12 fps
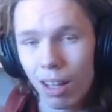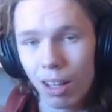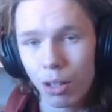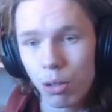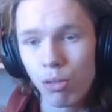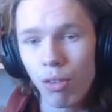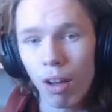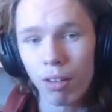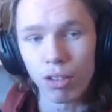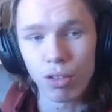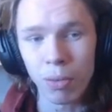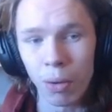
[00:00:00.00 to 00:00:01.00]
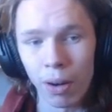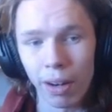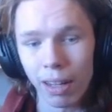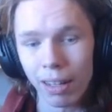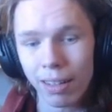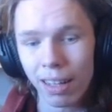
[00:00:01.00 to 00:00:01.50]
huge fondness for.
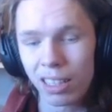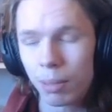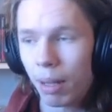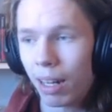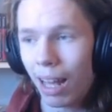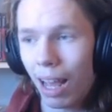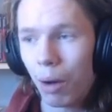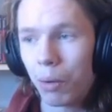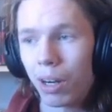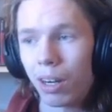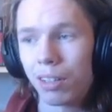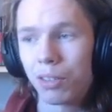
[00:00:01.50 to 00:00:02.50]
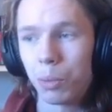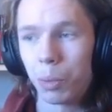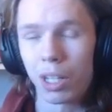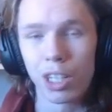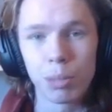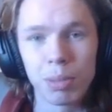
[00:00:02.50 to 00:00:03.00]
It takes about an hour to
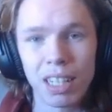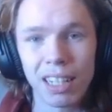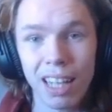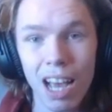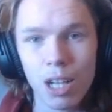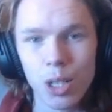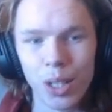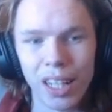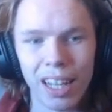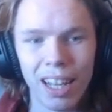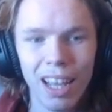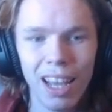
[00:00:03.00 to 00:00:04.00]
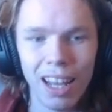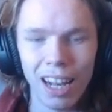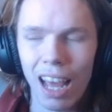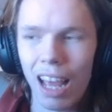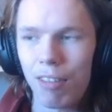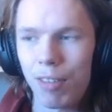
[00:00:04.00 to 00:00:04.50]
100% casually, and
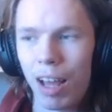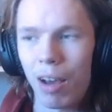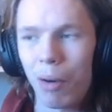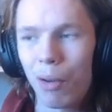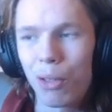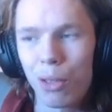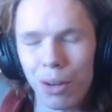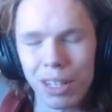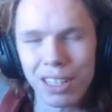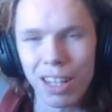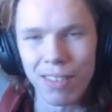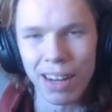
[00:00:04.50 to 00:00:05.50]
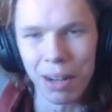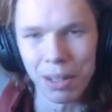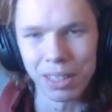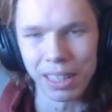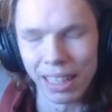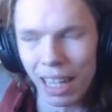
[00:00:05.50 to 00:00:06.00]
I have now 37 hours
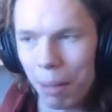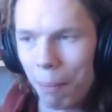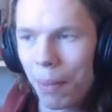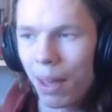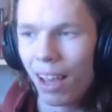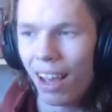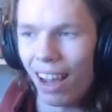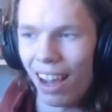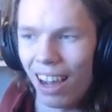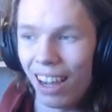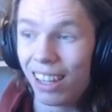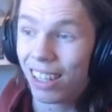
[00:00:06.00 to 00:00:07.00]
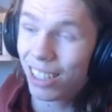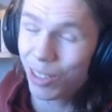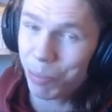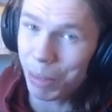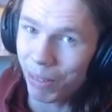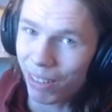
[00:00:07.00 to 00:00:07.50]
in the game, because
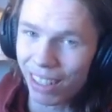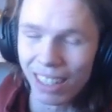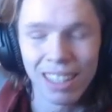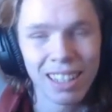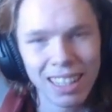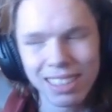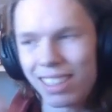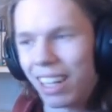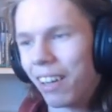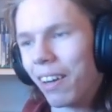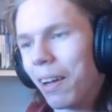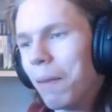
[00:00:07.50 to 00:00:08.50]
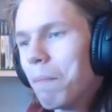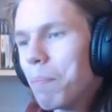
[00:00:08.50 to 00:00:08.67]
of speedrunning. Isn't that great?